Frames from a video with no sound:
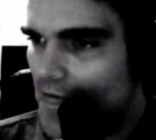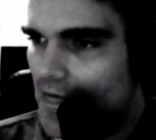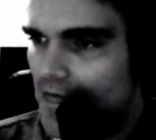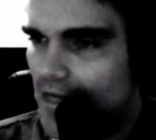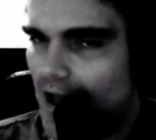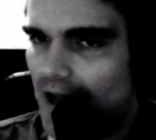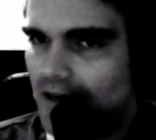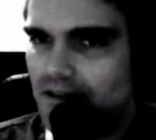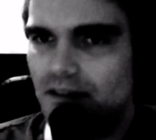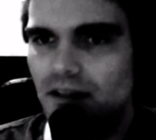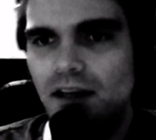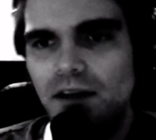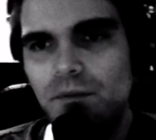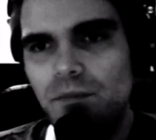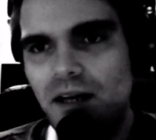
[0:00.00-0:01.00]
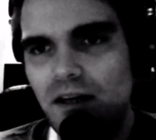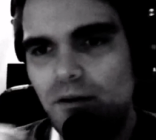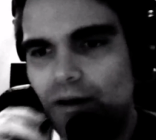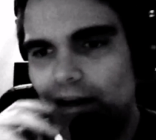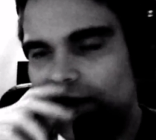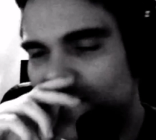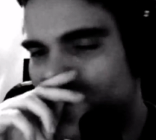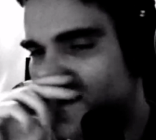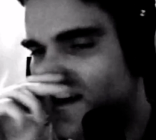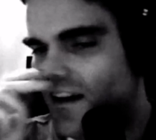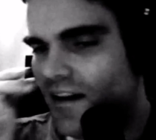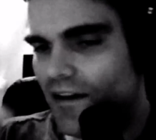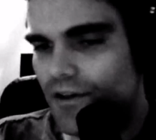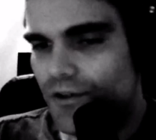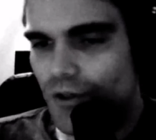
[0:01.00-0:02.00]
that. But anyway,
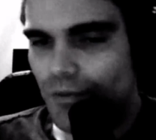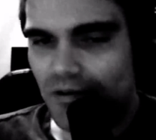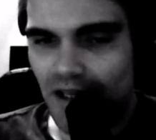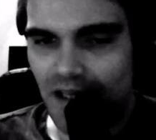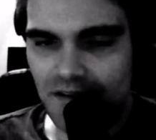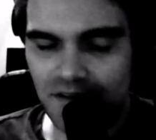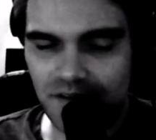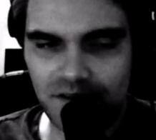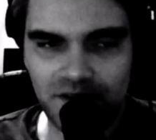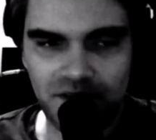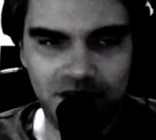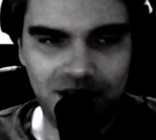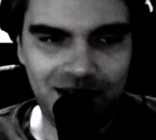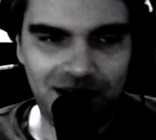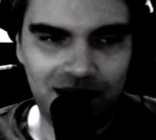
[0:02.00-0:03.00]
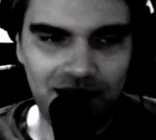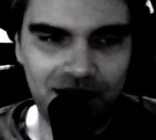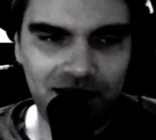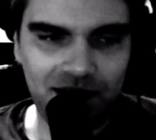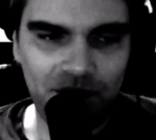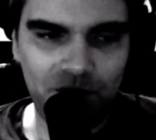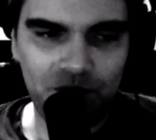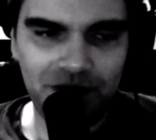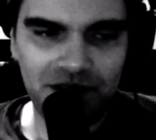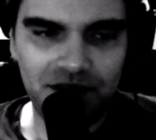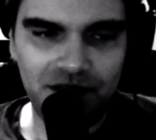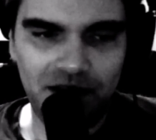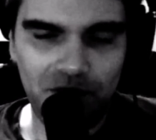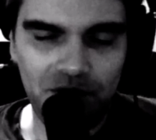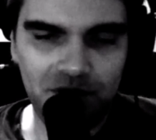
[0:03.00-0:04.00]
new place a couple weeks
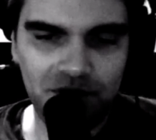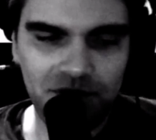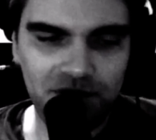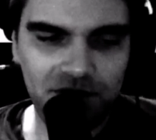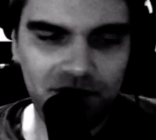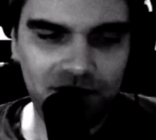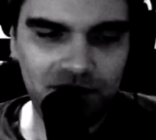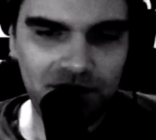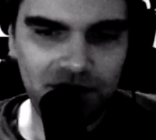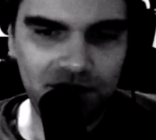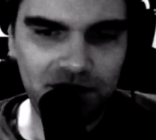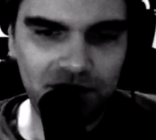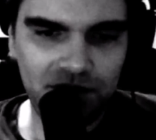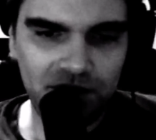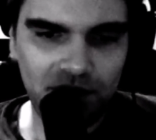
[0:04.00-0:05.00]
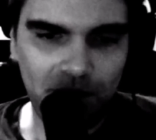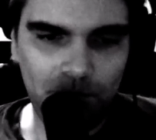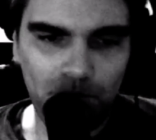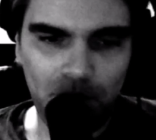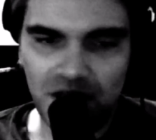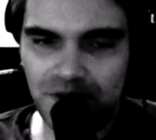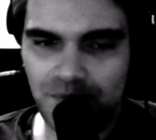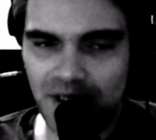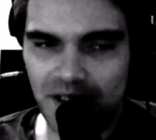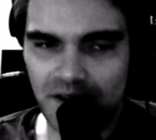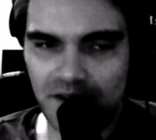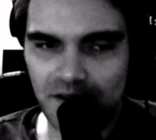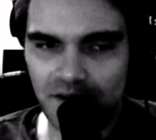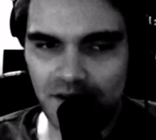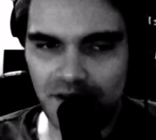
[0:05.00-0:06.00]
ago, much
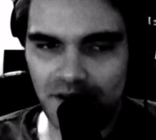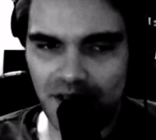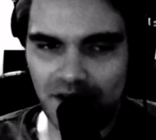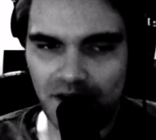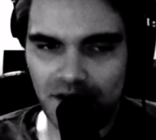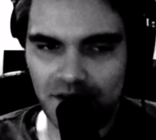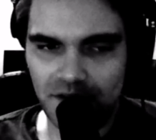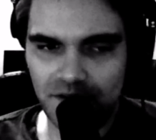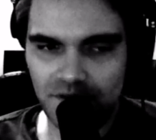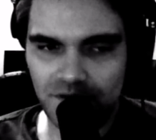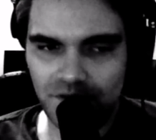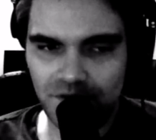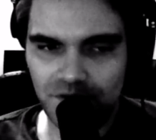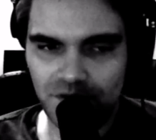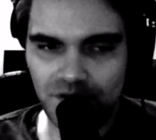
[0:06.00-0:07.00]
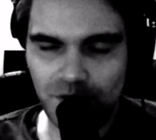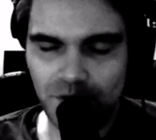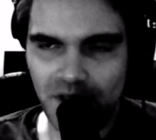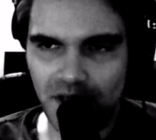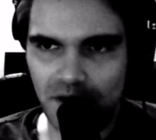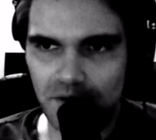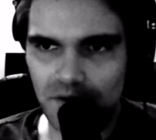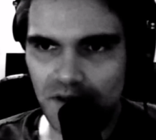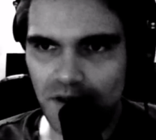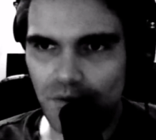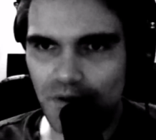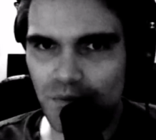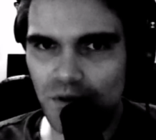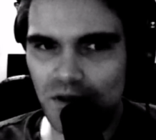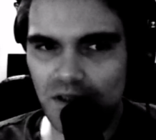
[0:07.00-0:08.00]
bigger than our studio that
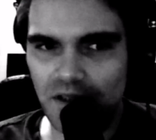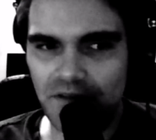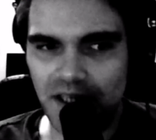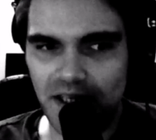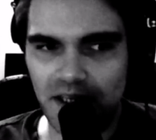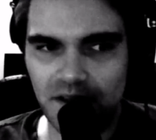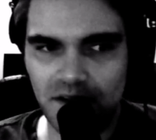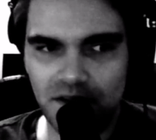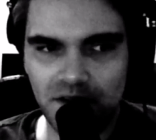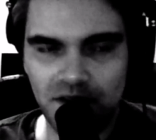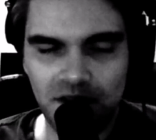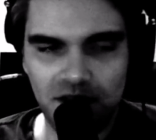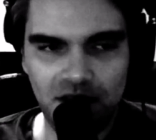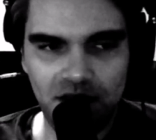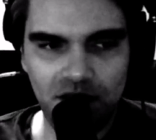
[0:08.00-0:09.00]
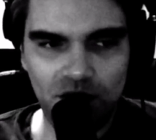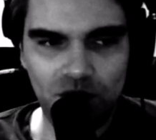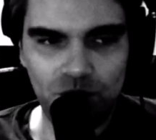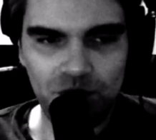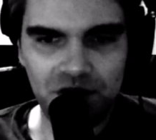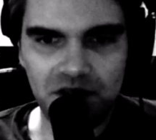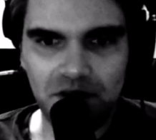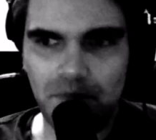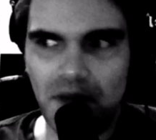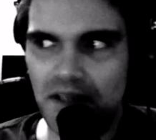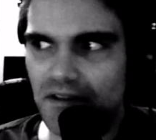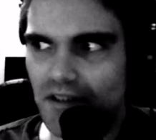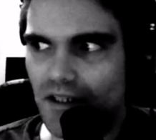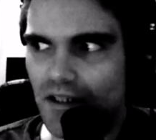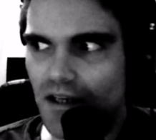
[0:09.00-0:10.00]
we were living in, which is
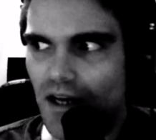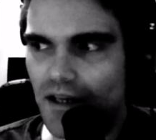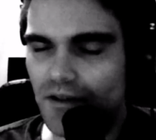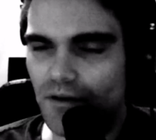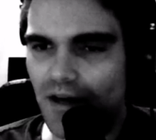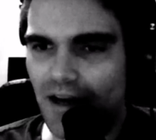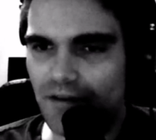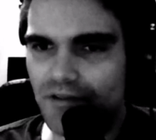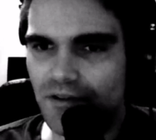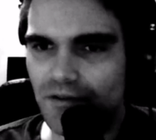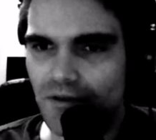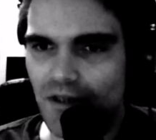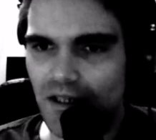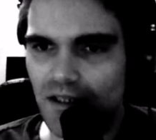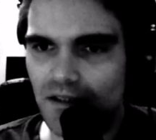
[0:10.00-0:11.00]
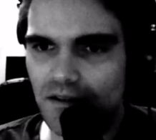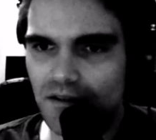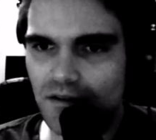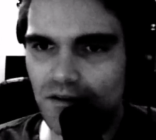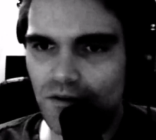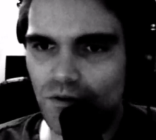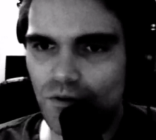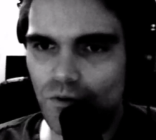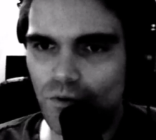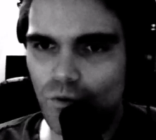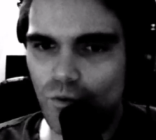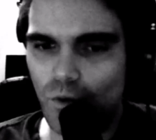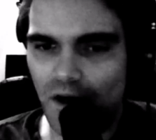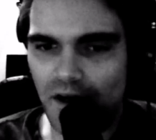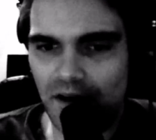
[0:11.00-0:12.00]
amazing. I don't have to
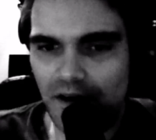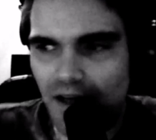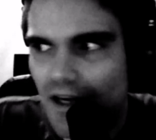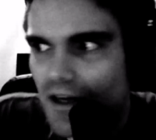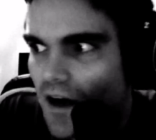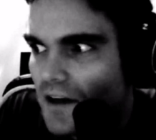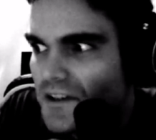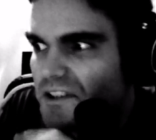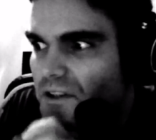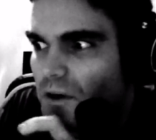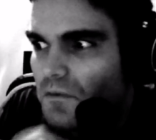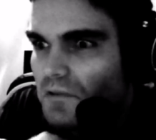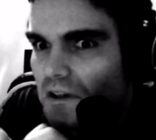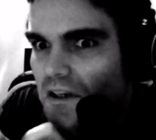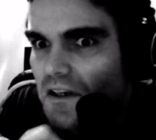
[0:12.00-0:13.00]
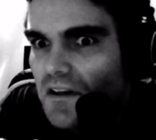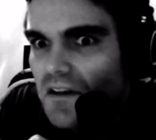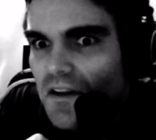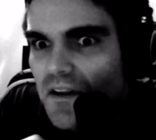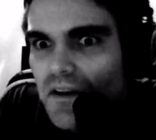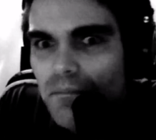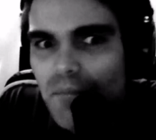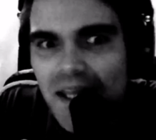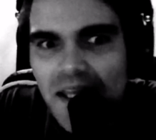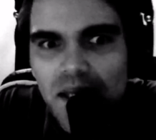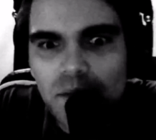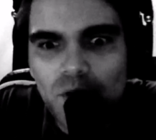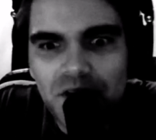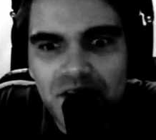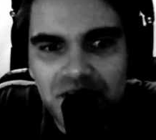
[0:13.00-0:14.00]
work kind of hunched over my
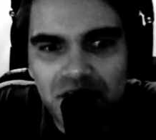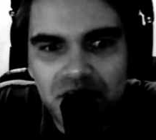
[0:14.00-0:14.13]
keyboard in the